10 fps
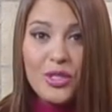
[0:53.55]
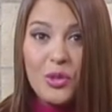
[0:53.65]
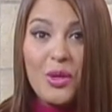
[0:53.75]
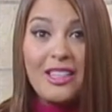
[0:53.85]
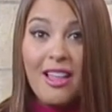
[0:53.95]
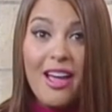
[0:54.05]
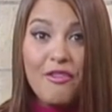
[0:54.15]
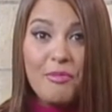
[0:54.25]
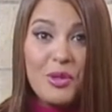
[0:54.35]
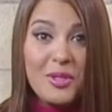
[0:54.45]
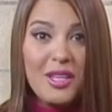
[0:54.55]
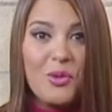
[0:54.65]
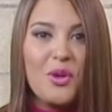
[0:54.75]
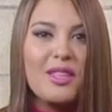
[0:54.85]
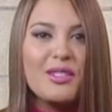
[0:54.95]
doing live music
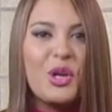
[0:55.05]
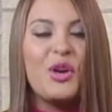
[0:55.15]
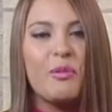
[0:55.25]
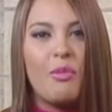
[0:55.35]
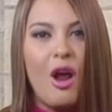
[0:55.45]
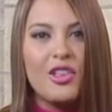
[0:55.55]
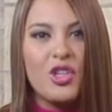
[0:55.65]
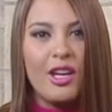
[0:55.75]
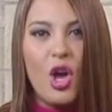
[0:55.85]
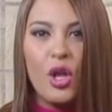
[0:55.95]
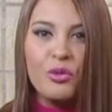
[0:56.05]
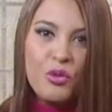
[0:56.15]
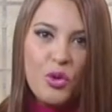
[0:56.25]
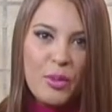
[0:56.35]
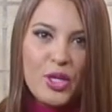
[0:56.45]
with this current project called
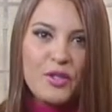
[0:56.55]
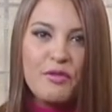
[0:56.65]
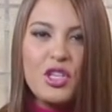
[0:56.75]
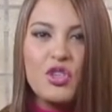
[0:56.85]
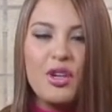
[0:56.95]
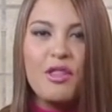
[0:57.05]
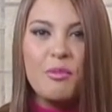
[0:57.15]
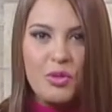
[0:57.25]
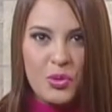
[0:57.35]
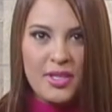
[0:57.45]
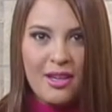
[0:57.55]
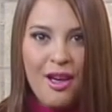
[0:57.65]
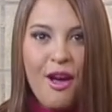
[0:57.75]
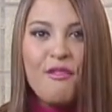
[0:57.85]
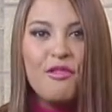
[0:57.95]
Rumors, featuring the music
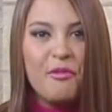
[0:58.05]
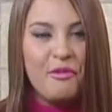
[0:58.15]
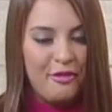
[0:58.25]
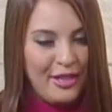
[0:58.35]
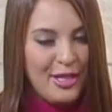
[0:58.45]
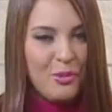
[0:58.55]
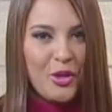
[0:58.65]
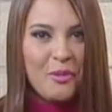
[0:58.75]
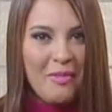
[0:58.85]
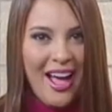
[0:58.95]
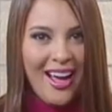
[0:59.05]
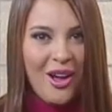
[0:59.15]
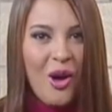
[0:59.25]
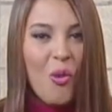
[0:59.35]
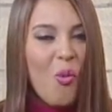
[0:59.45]
from Fleetwood
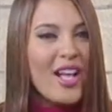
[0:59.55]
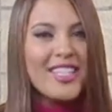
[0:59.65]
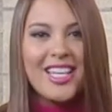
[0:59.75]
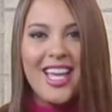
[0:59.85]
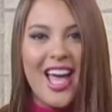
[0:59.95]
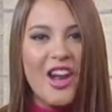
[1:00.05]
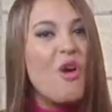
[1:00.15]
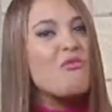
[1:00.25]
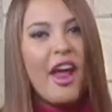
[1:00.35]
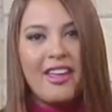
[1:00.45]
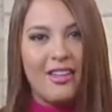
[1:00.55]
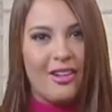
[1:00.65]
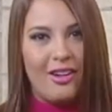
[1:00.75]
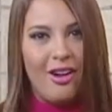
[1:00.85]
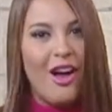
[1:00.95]
Mac. Once again, a
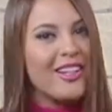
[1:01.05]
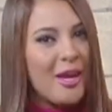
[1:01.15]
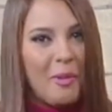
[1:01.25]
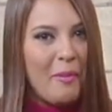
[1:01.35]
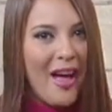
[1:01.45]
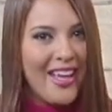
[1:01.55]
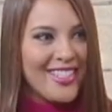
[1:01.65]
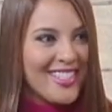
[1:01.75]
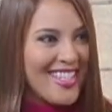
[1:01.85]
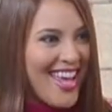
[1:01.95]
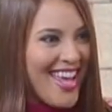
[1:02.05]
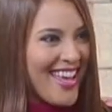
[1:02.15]
regular on Kababayan Today.